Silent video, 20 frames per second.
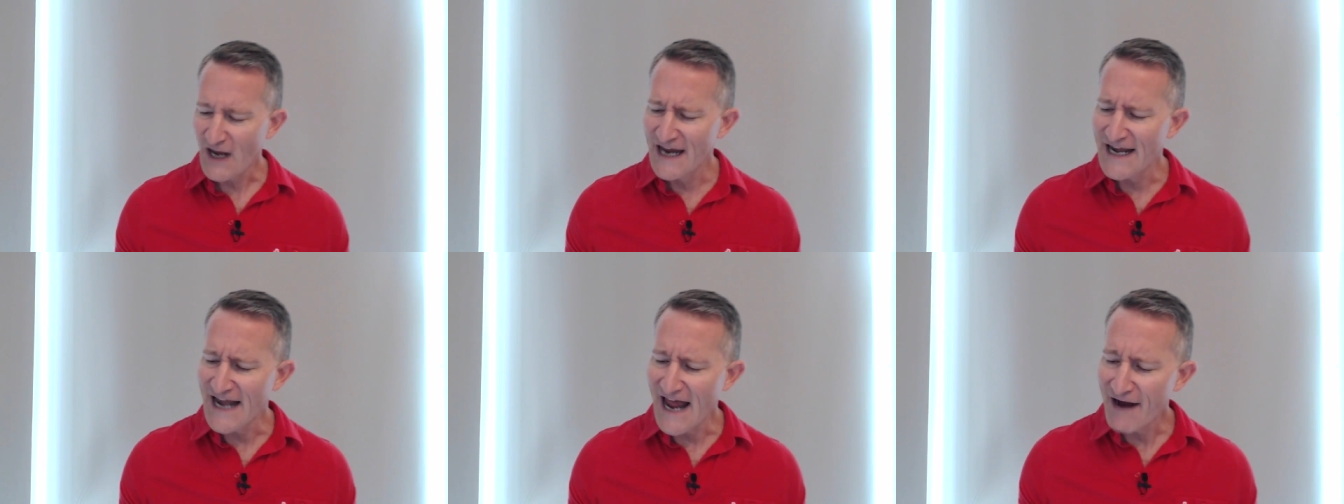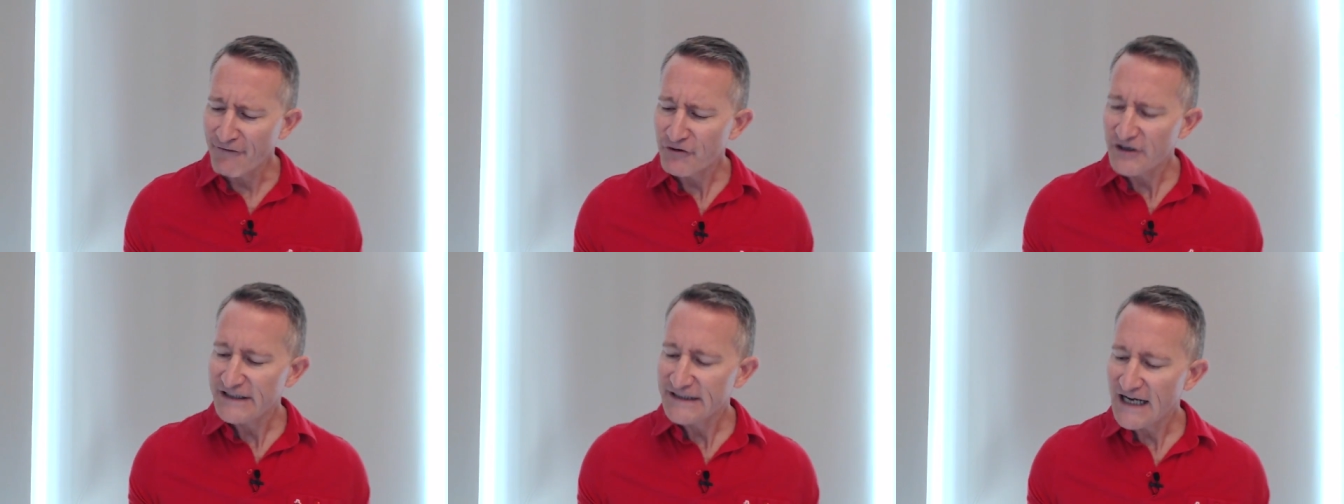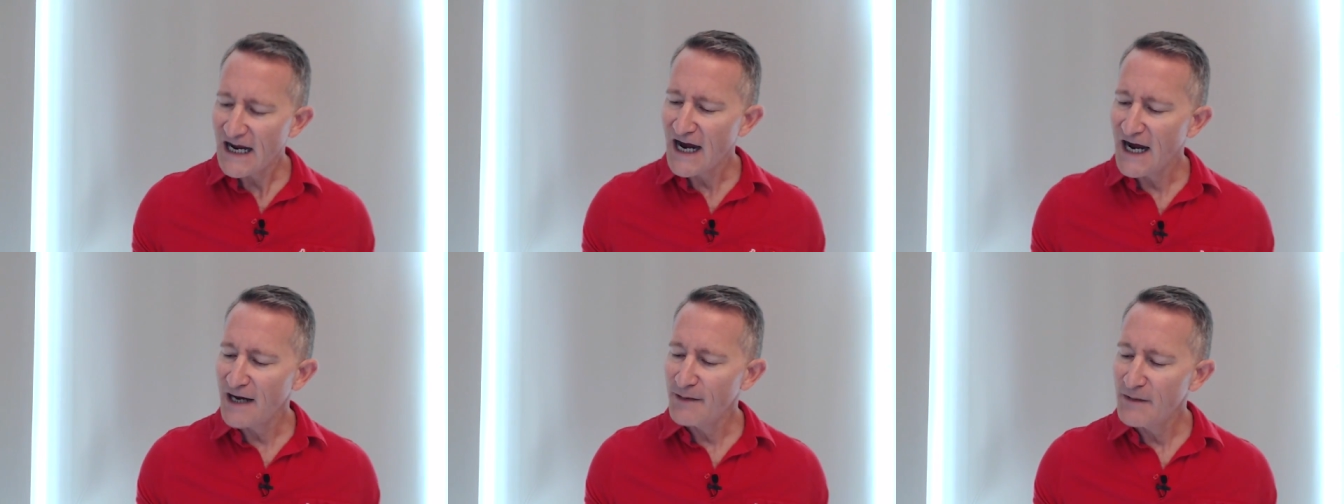And every
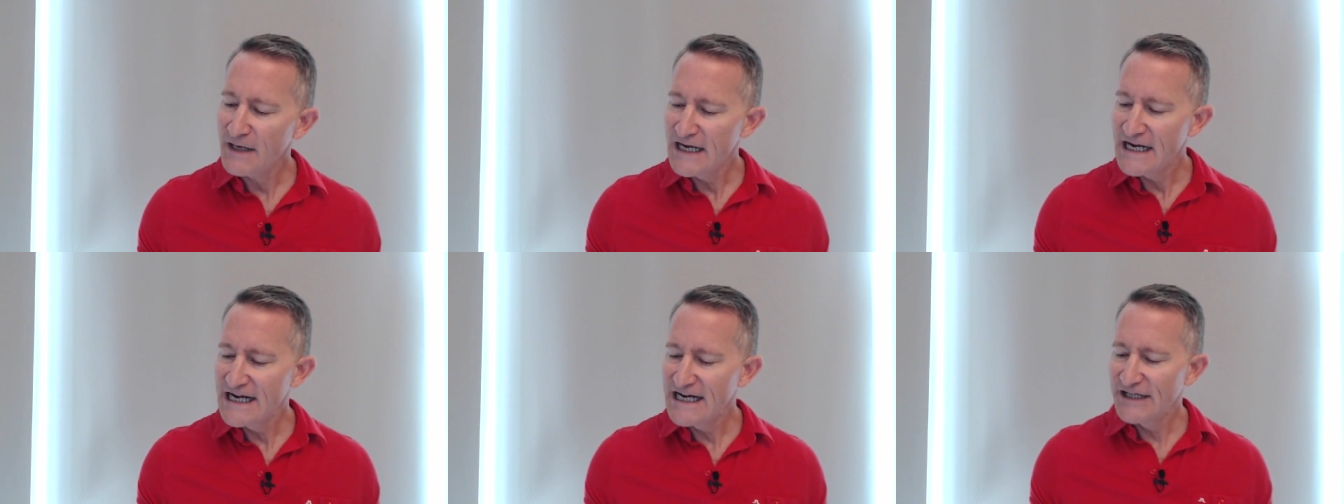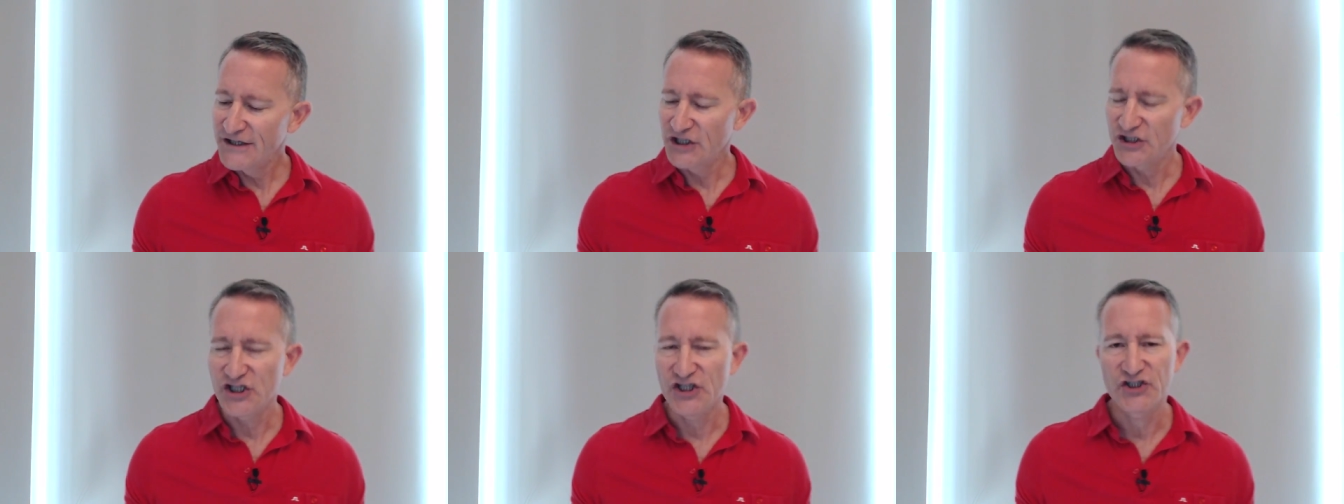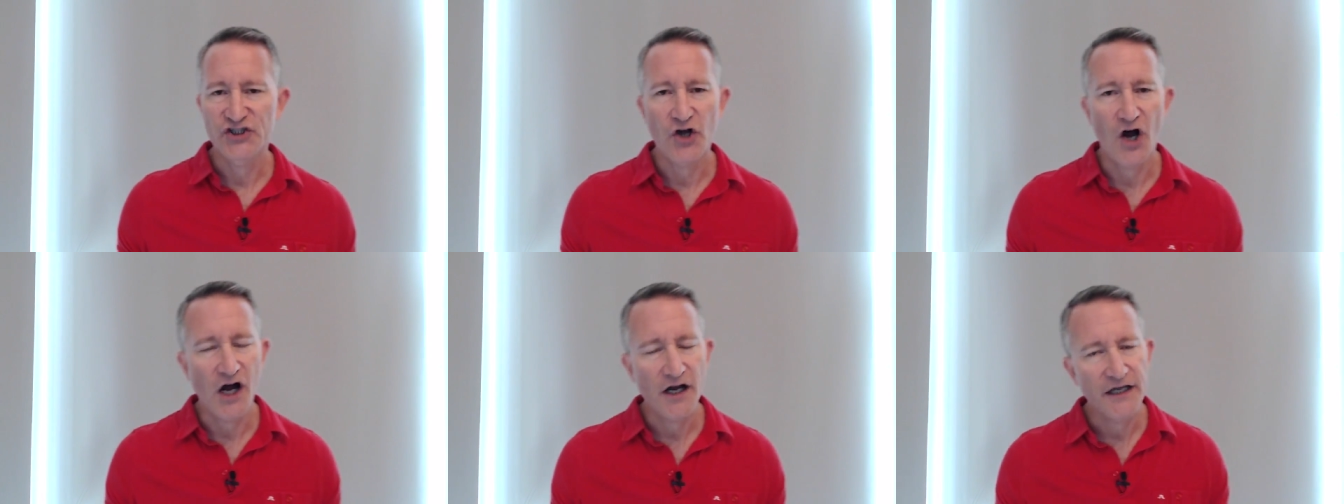time that
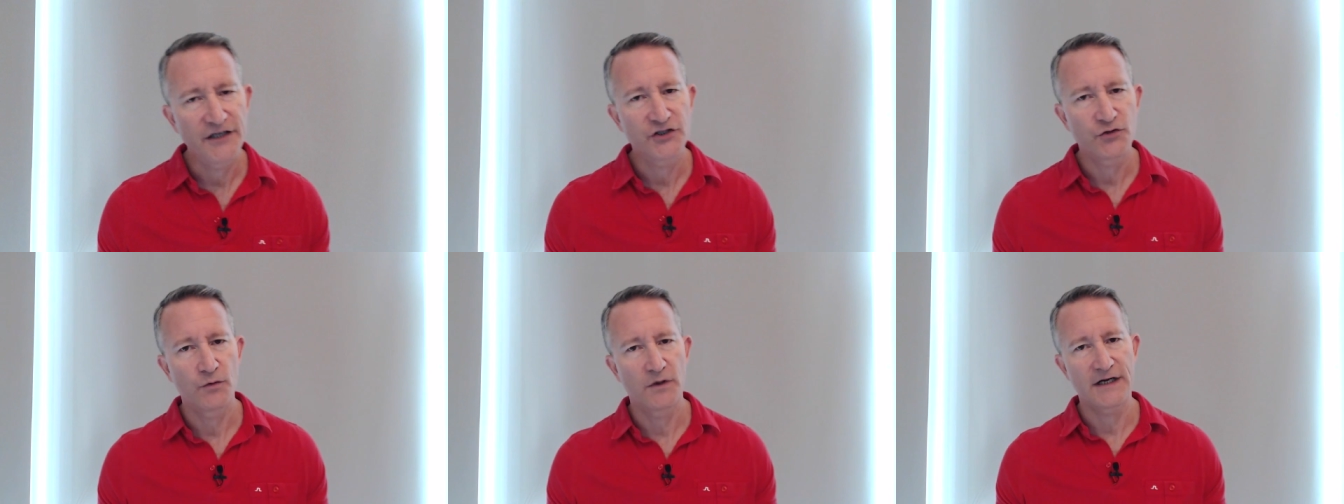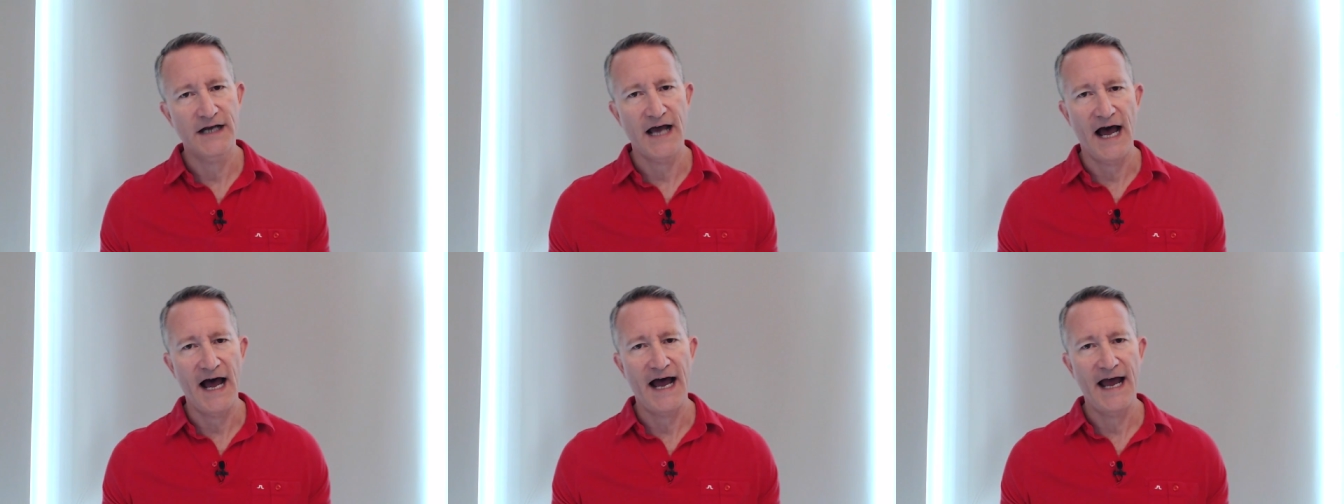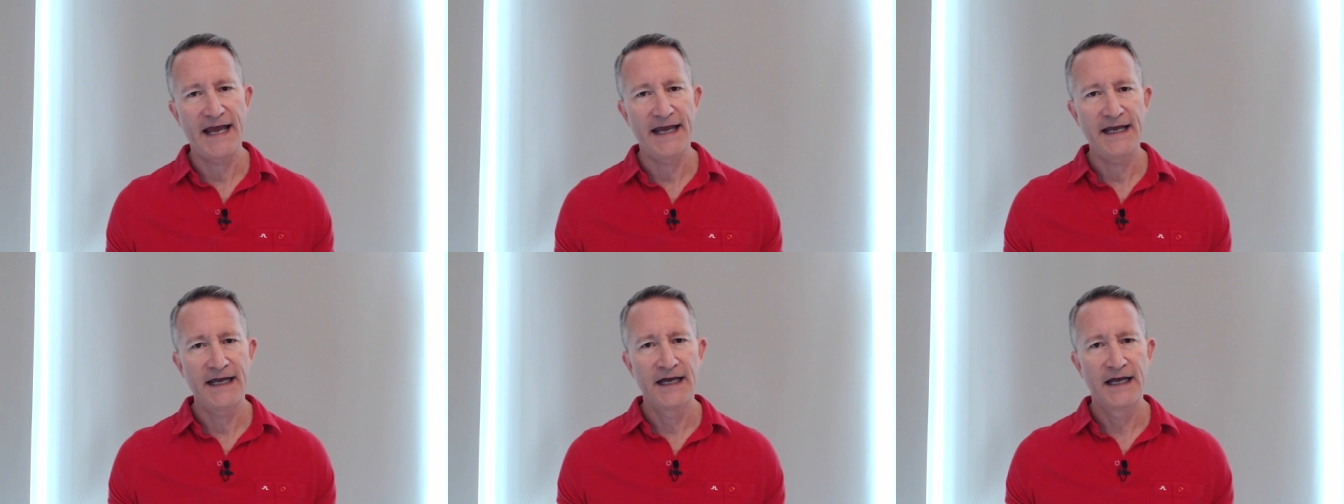she's talking to a
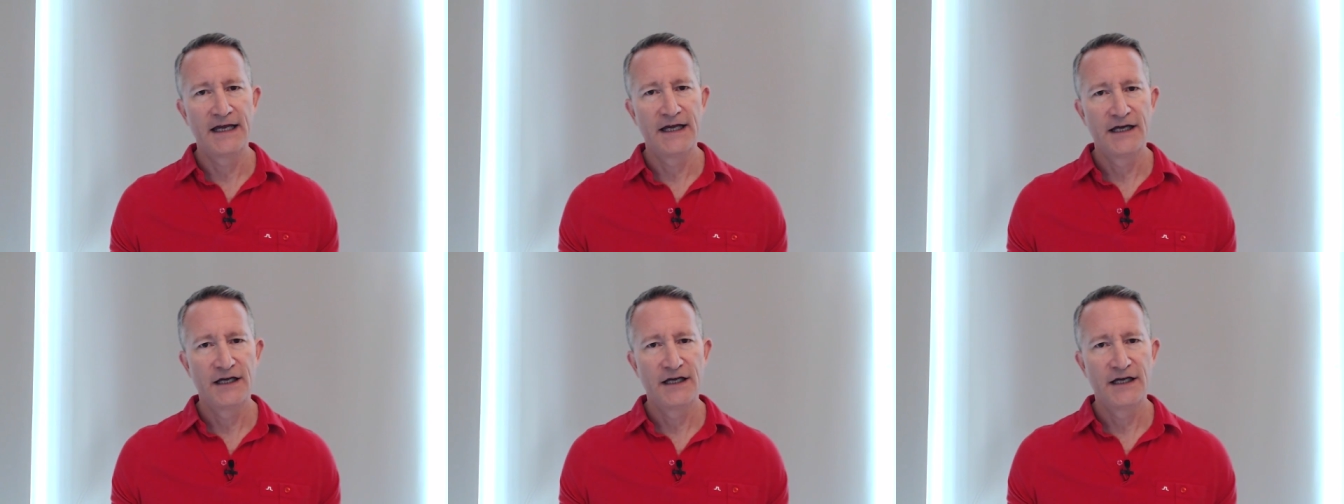guy,